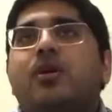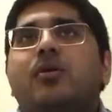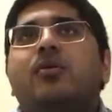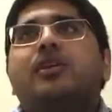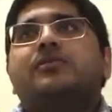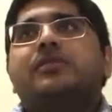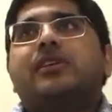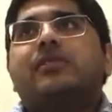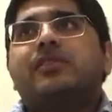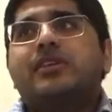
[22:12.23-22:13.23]
else was
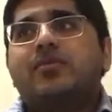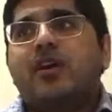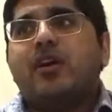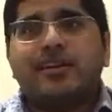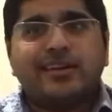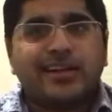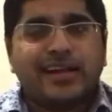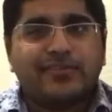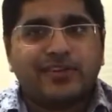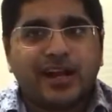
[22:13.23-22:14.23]
on Team Raw? I
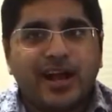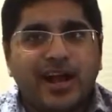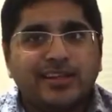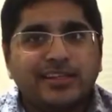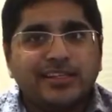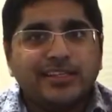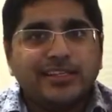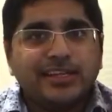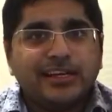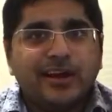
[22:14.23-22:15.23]
kind of forgot.
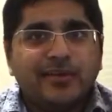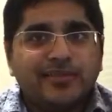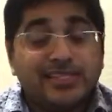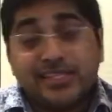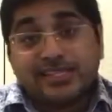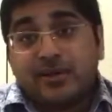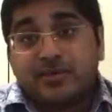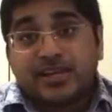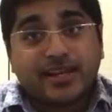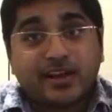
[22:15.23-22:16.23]
See, that's how
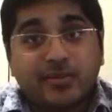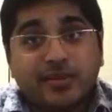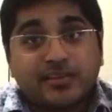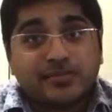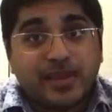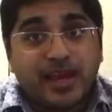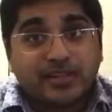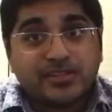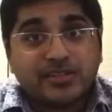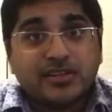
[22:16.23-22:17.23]
much I cared about this
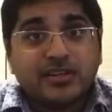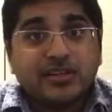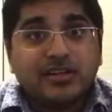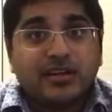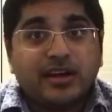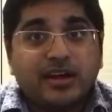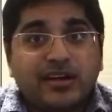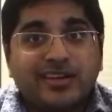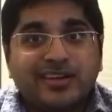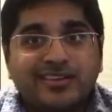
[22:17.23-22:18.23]
match.
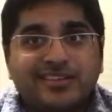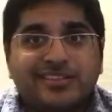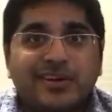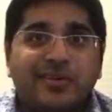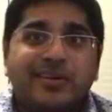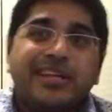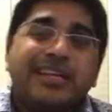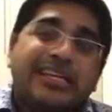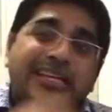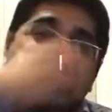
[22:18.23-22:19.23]
So,
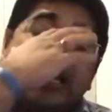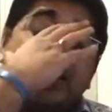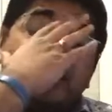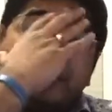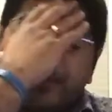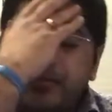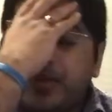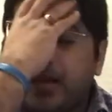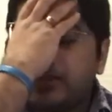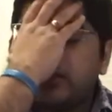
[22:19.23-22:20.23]
yeah, Finn
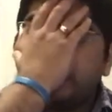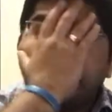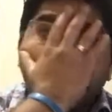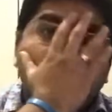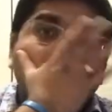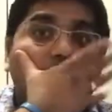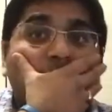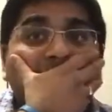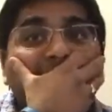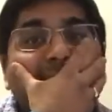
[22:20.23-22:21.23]
Balor
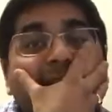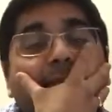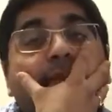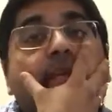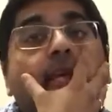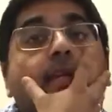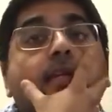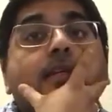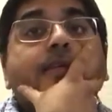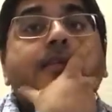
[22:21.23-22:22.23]
was
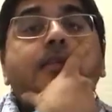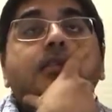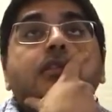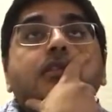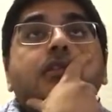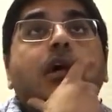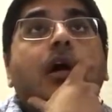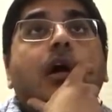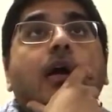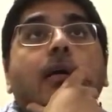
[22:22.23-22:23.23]
eliminated.
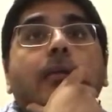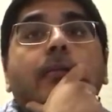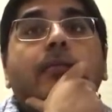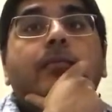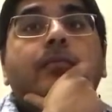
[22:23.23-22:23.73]
And,